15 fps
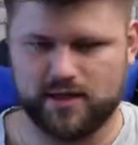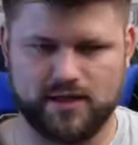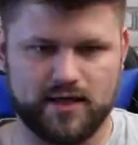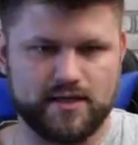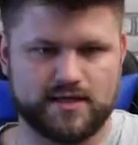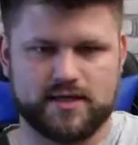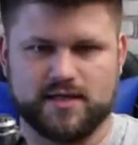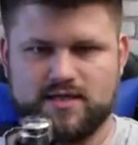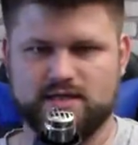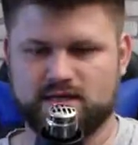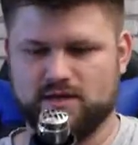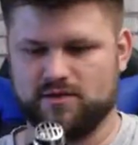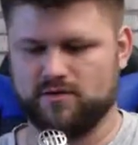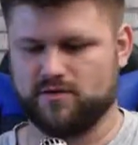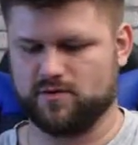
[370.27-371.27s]
let's
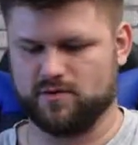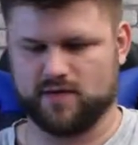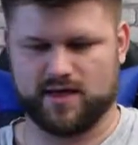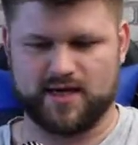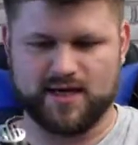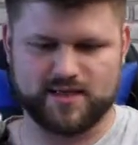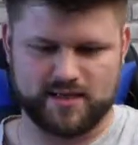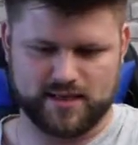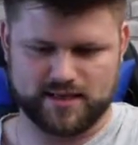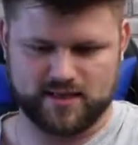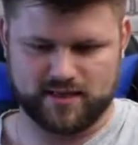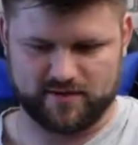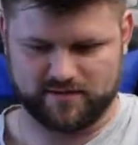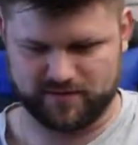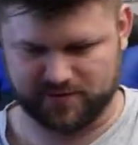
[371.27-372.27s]
continue heating
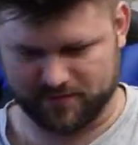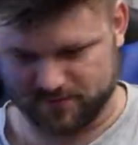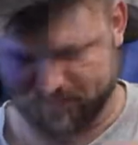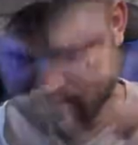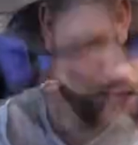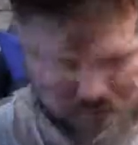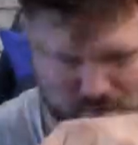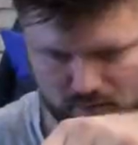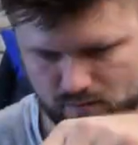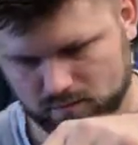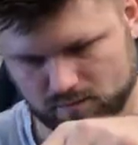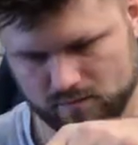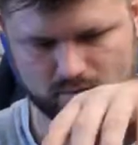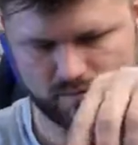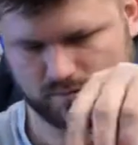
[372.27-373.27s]
stuff. All right, so
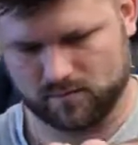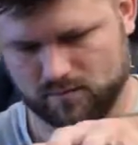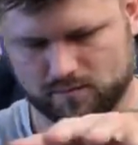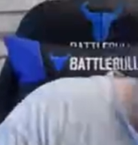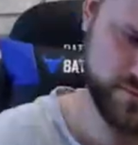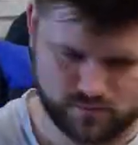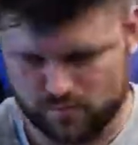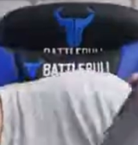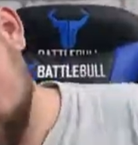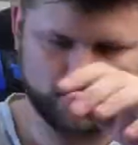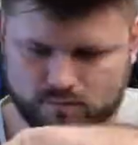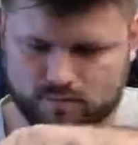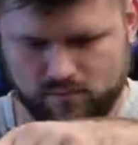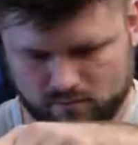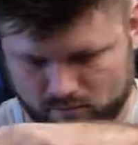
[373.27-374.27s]
to make it a little bit
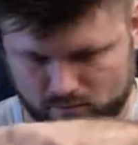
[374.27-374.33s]
unique